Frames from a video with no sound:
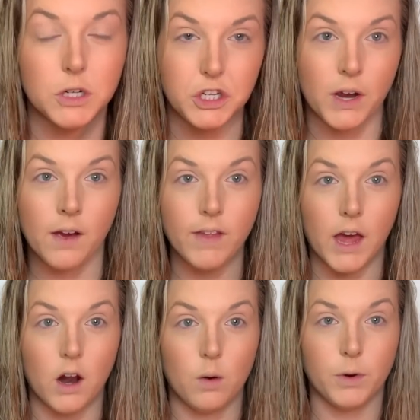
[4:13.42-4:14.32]
once you have that
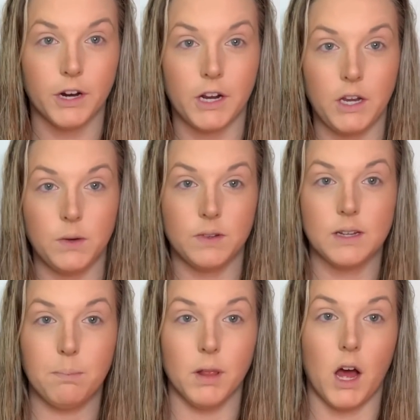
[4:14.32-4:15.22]
on, we're going to use the
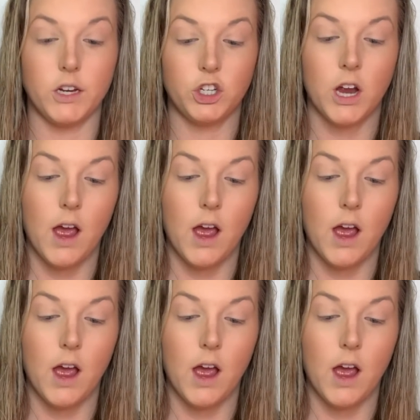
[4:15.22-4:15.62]
blush.